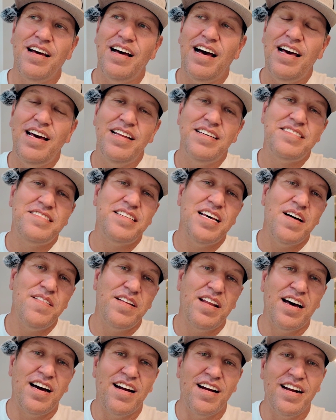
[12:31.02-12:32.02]
I had a
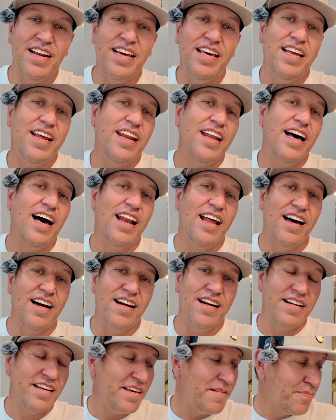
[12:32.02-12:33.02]
7 iron. He had a 9
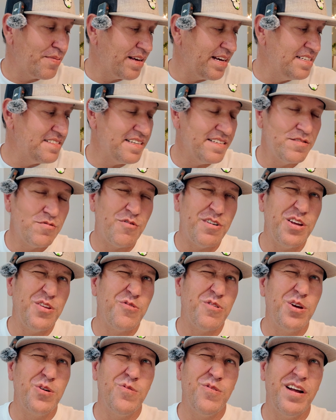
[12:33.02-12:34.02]
iron. He plays at
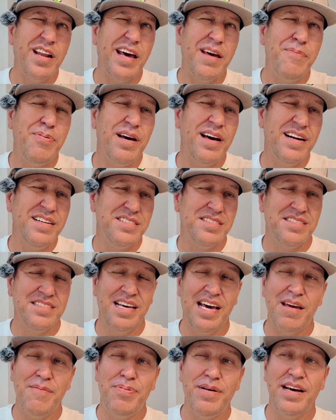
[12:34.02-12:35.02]
2021
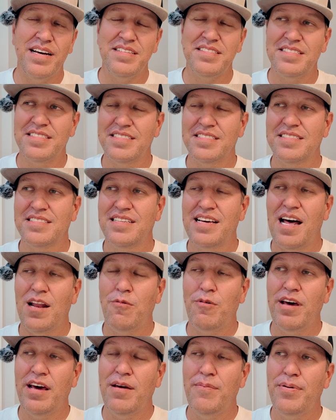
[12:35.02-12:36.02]
Apexes,
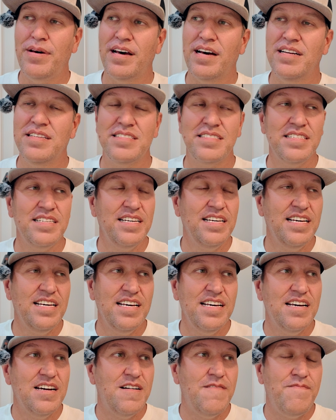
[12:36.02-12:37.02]
Callaway Apex.
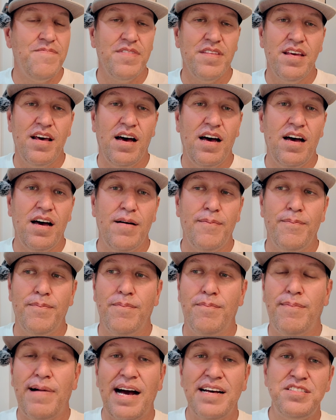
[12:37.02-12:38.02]

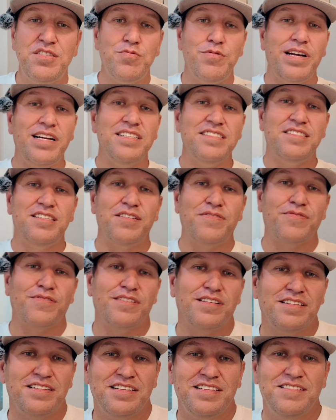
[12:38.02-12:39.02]
My swing is
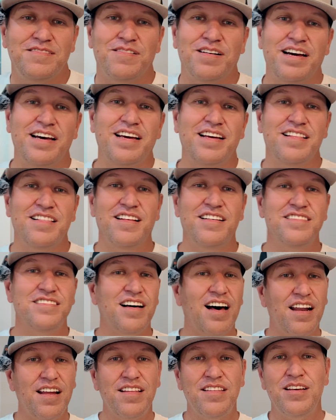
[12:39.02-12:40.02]
different, right? There's a
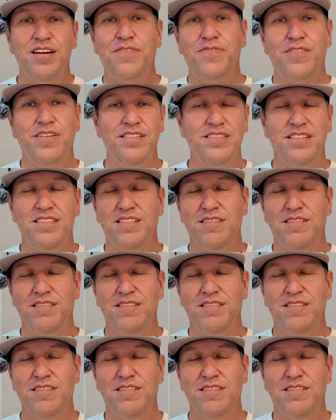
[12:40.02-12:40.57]
lot of different.